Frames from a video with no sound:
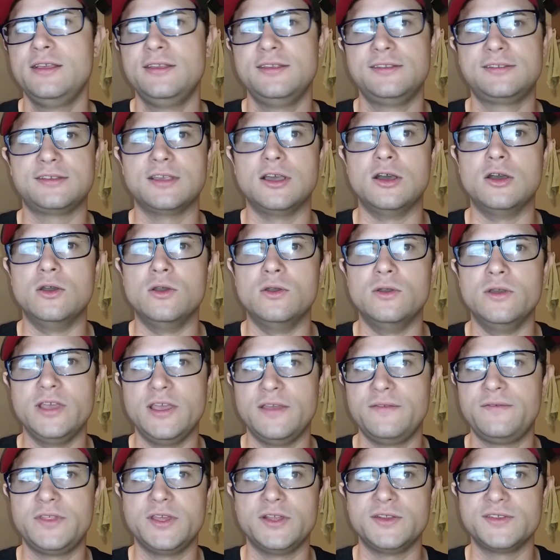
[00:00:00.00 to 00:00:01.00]
So
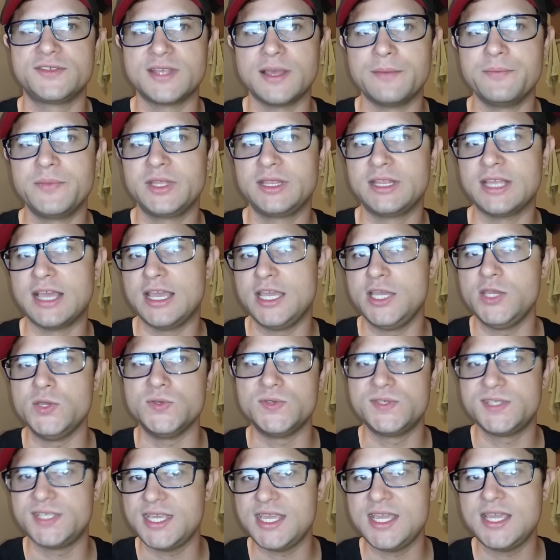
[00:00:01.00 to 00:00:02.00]
if there's something that you
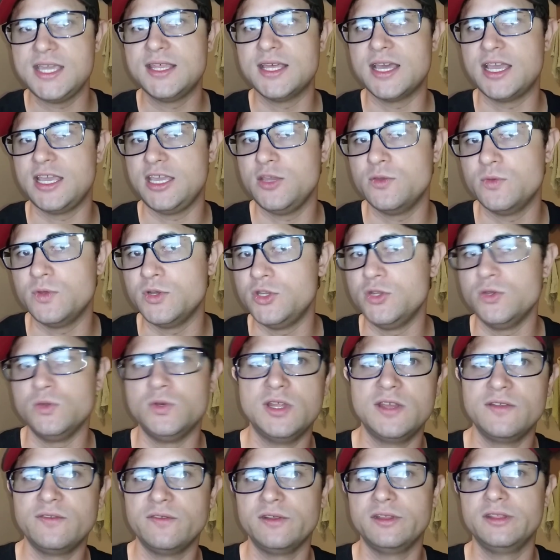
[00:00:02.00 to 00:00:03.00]
see that you would do
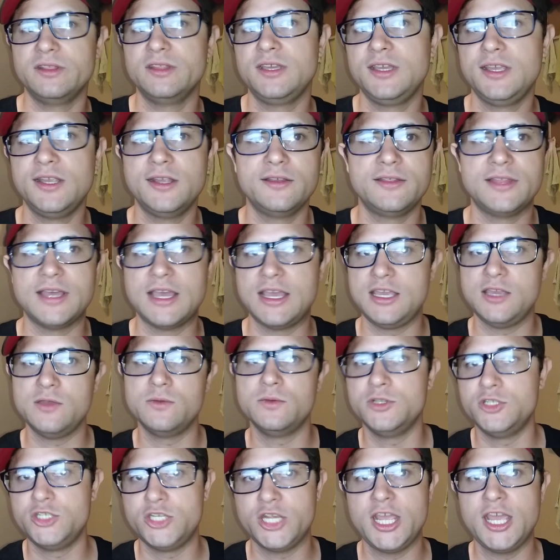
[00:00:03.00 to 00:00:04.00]
differently or that you
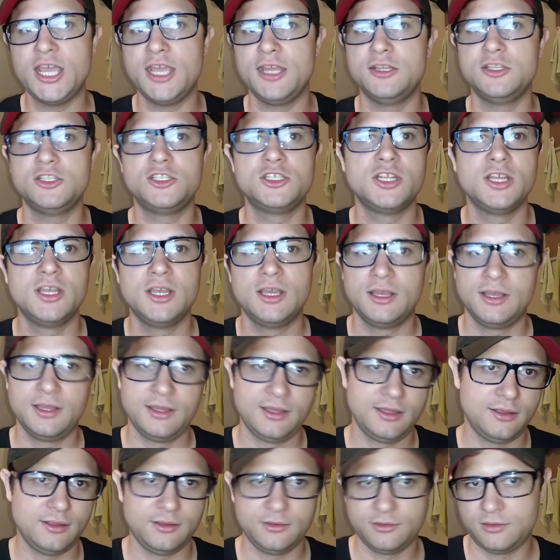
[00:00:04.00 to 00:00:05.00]
would change,
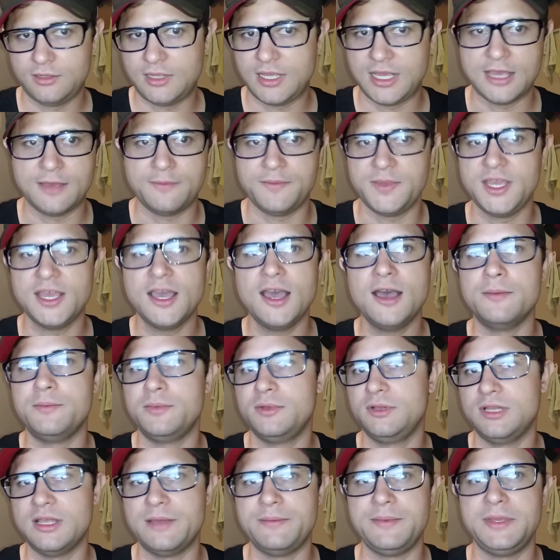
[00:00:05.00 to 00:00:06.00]
hit me up,
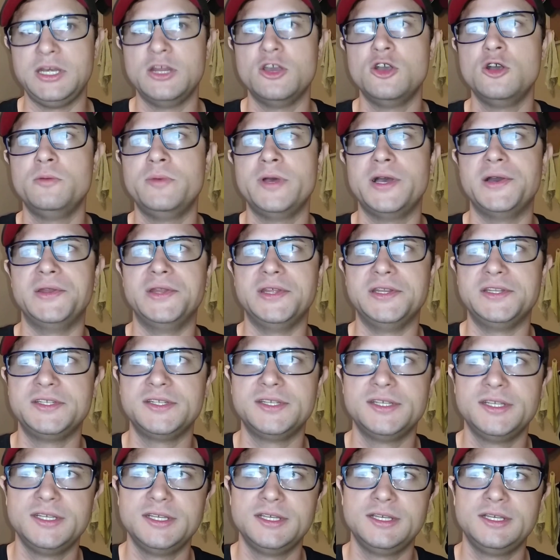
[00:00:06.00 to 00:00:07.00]
let me know about it.
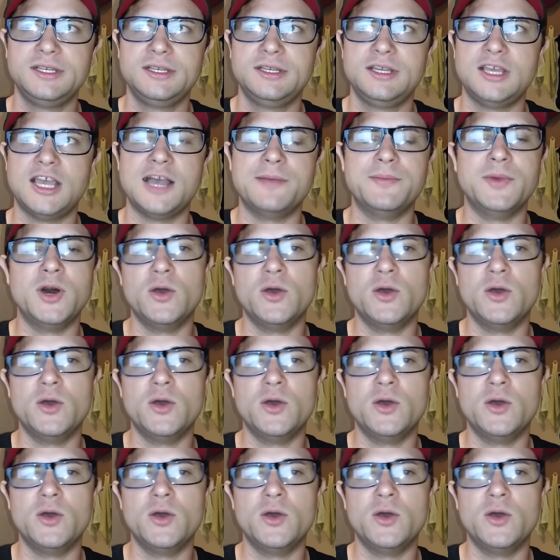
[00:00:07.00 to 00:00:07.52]
I'm